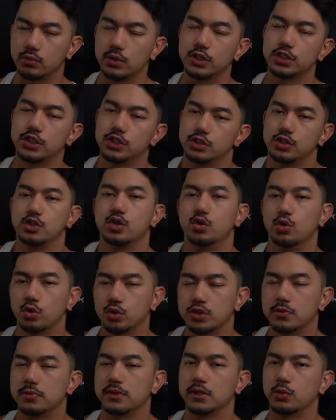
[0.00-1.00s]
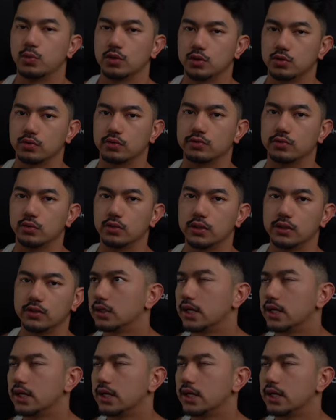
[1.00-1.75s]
which you ultimately want to avoid.